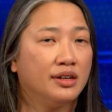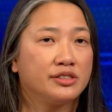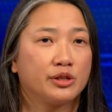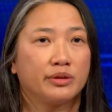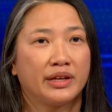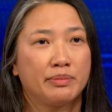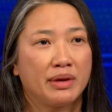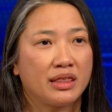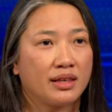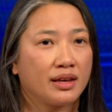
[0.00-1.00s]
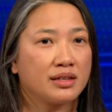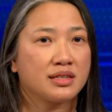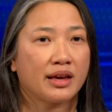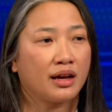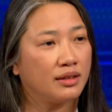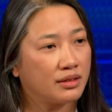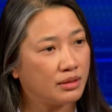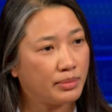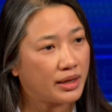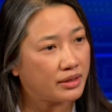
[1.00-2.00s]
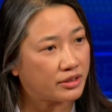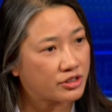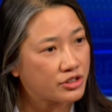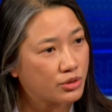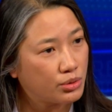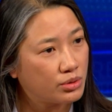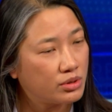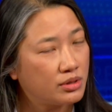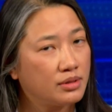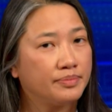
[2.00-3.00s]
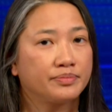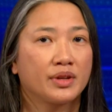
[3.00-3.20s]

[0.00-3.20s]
So it can be things like a little blood in your stool,